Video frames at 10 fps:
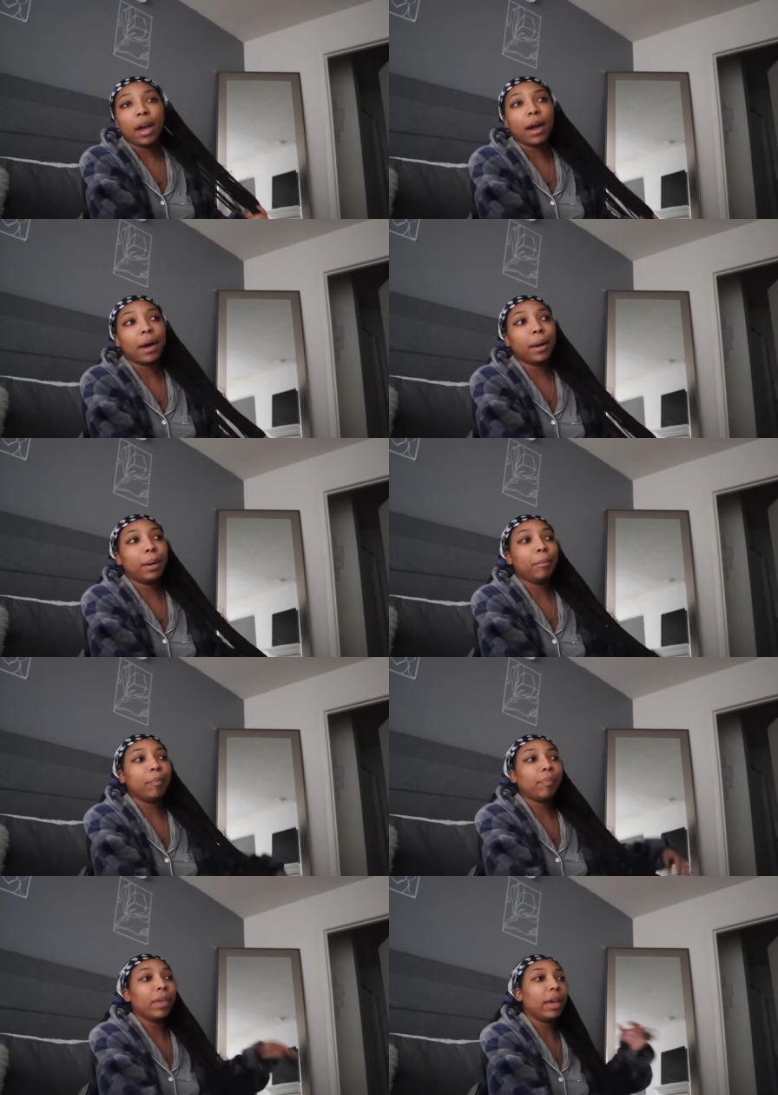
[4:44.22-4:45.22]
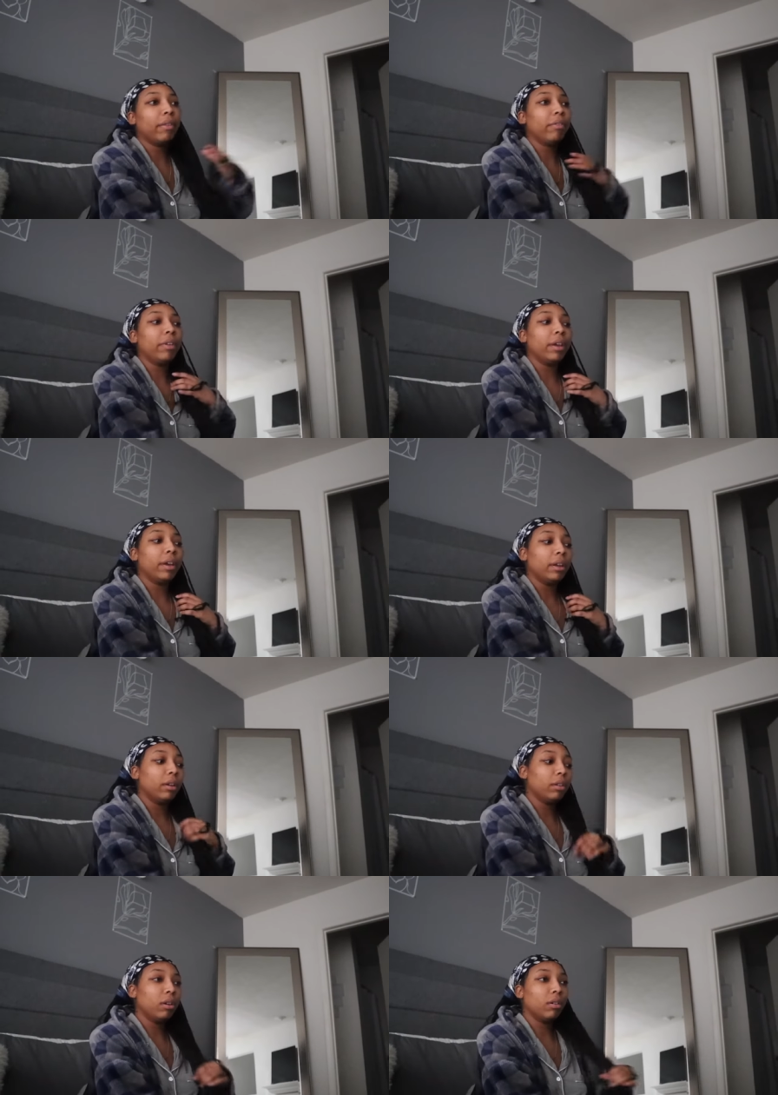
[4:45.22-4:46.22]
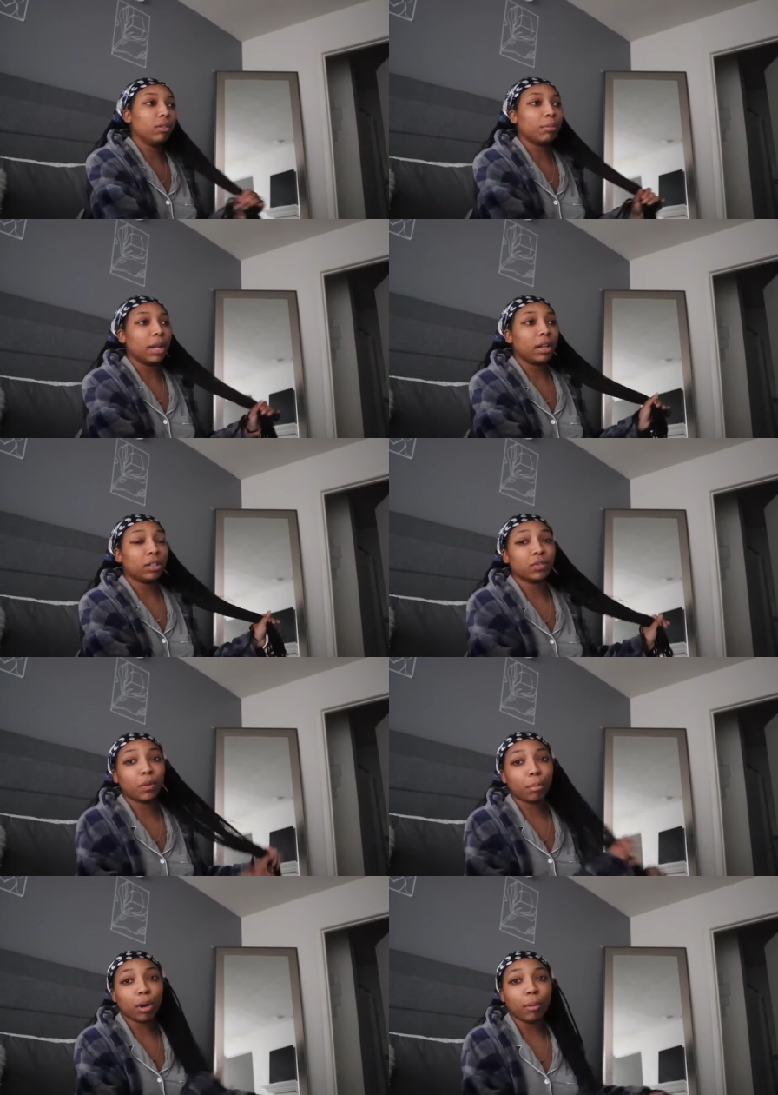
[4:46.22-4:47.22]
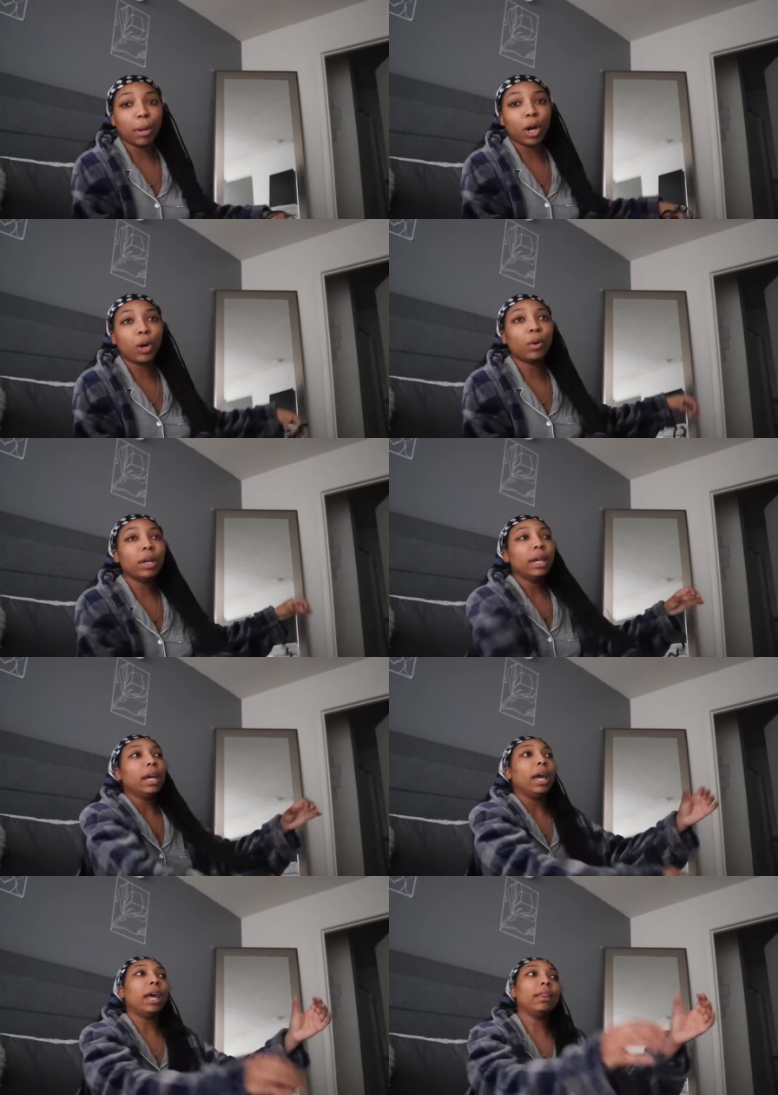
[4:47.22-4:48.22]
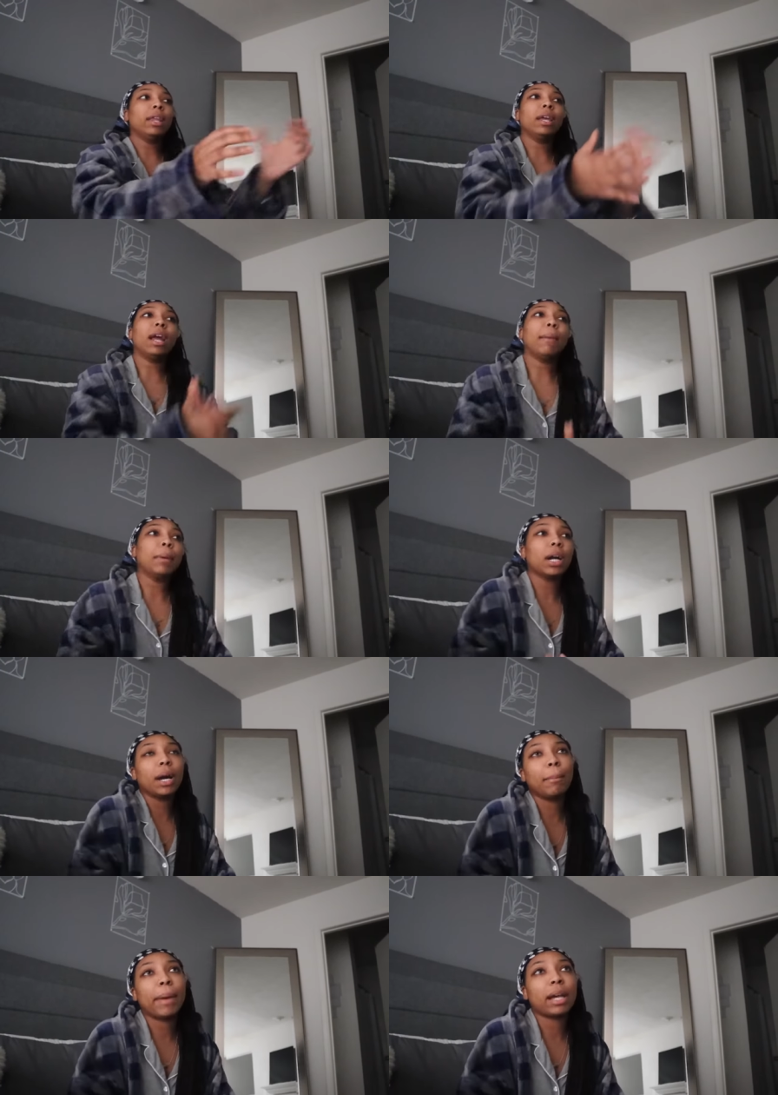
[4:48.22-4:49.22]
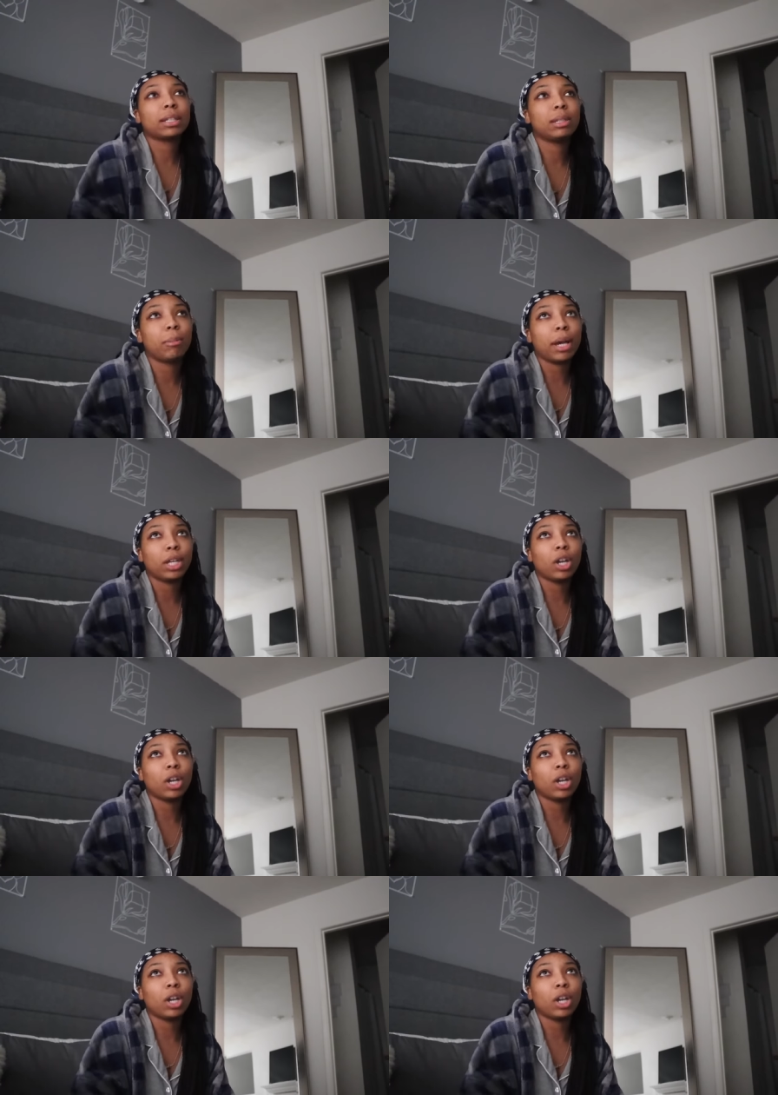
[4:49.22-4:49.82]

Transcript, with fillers: Um, and then go do my nails for promo and then I'm gonna come back to my